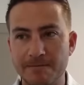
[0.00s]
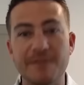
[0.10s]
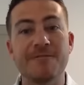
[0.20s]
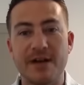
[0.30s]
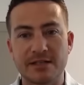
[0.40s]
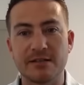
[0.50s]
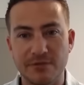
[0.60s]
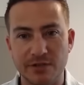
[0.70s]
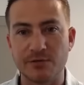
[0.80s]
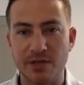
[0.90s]

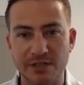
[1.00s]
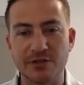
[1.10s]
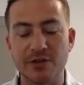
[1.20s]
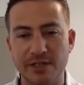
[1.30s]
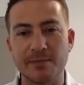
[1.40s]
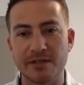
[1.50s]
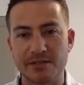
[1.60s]
effectively run your own email